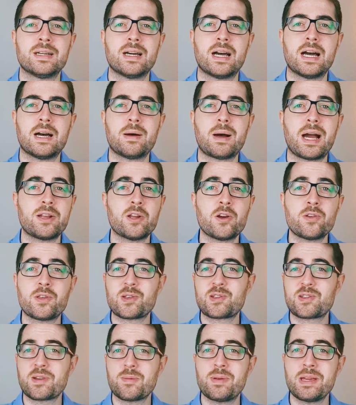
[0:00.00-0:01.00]
I know
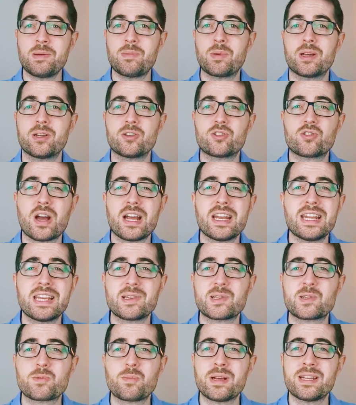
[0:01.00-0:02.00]
that some people are
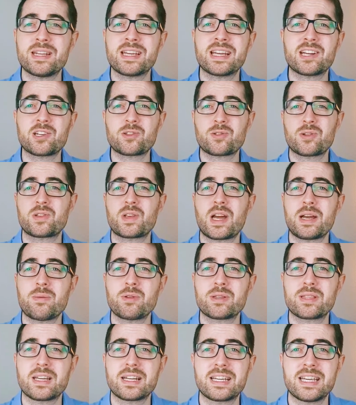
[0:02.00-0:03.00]
dreading spending extra time
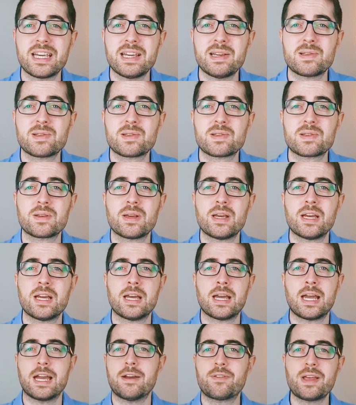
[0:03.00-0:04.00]
with their kids.
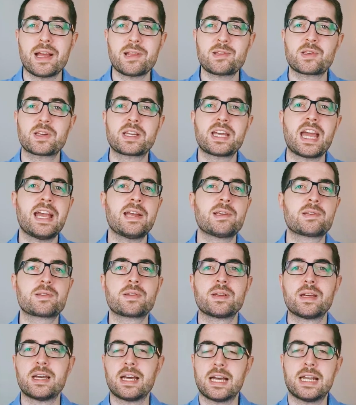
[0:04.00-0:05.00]
If that's the
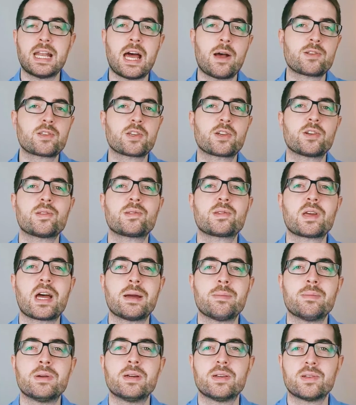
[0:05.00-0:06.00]
case, now is a good
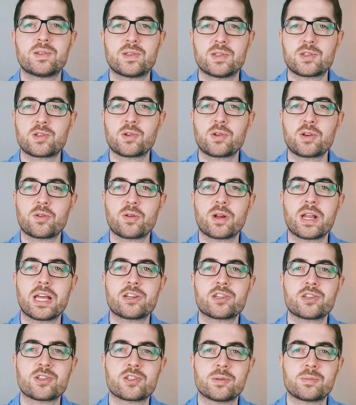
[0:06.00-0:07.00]
time to sort your
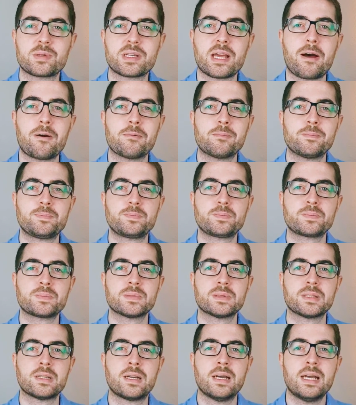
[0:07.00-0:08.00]
relationships out.
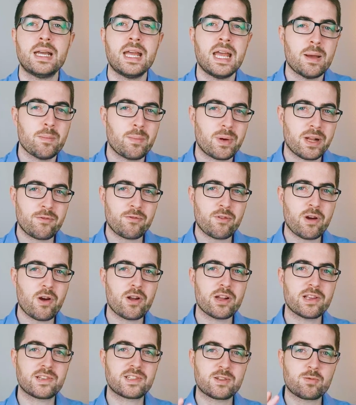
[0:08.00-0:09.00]
But if we're
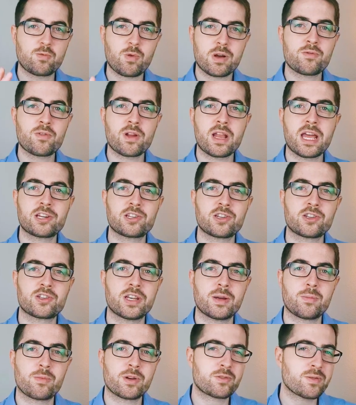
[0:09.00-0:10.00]
honest, there's one
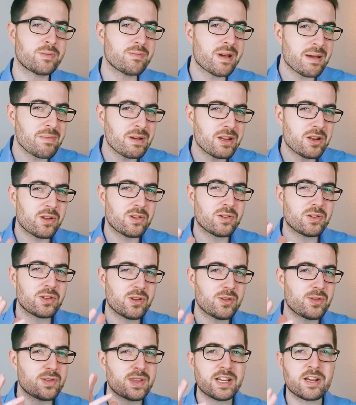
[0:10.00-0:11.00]
relationship which we maybe
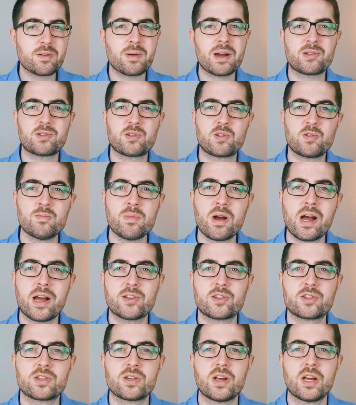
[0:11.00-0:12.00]
don't think about too
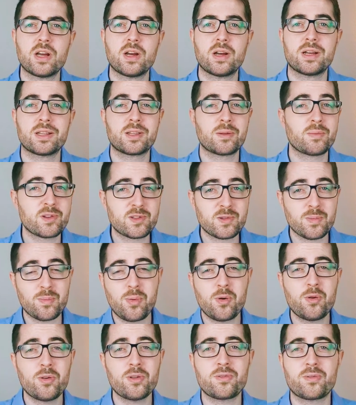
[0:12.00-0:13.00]
much, the most
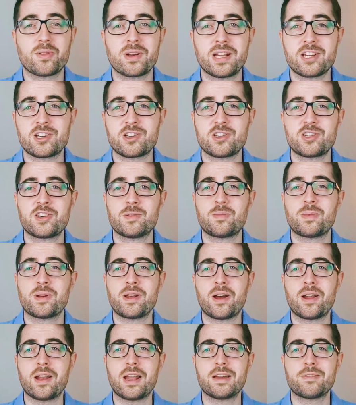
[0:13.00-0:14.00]
important relationship in
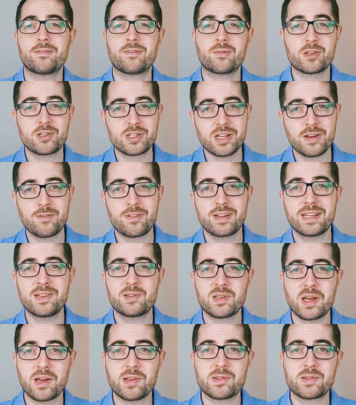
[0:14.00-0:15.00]
our life, which definitely
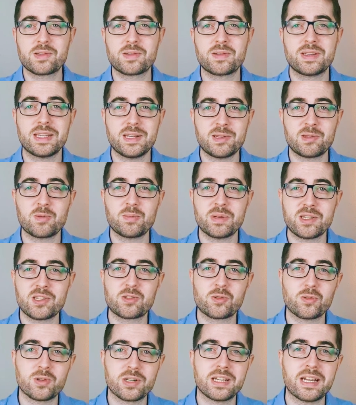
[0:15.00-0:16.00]
does need to be
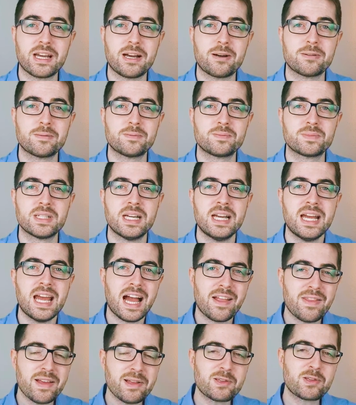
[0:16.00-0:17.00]
sorted out.
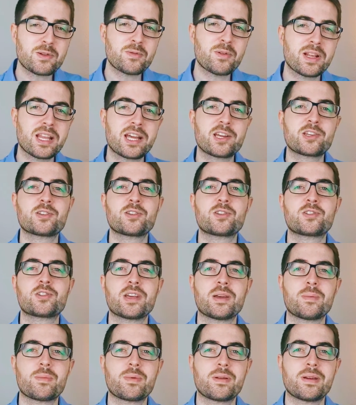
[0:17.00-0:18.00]
And that's the
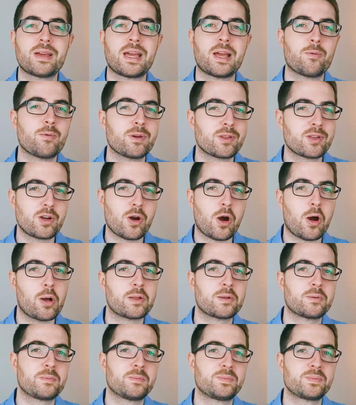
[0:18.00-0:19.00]
relationship with God.
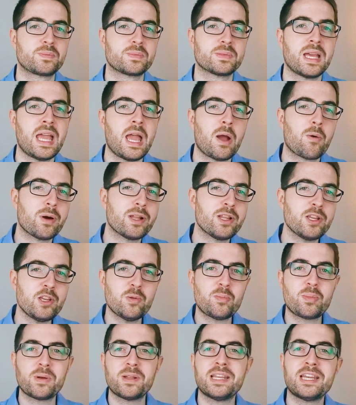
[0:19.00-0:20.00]
Whether
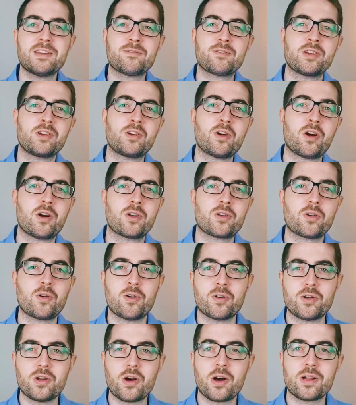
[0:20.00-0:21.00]
you believe in God
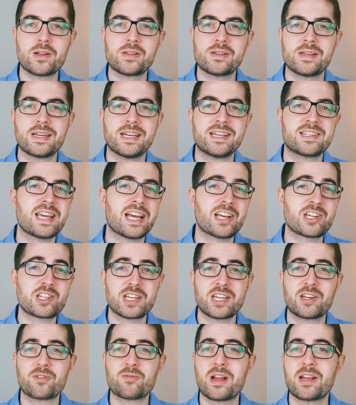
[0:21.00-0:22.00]
or not is
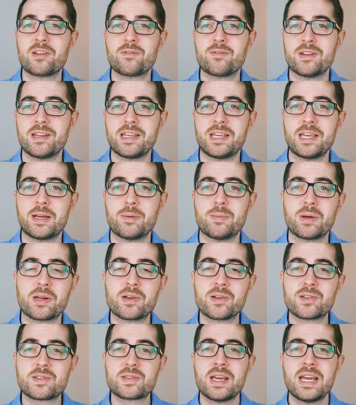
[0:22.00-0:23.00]
actually irrelevant here,
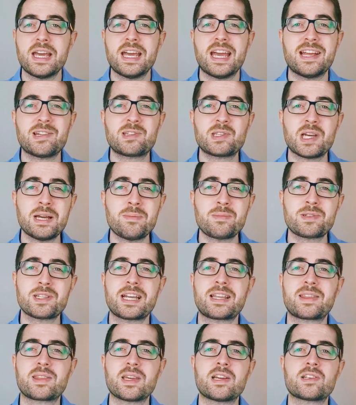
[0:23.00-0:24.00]
because in times
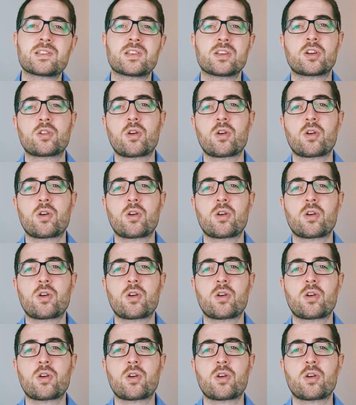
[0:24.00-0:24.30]
like this, in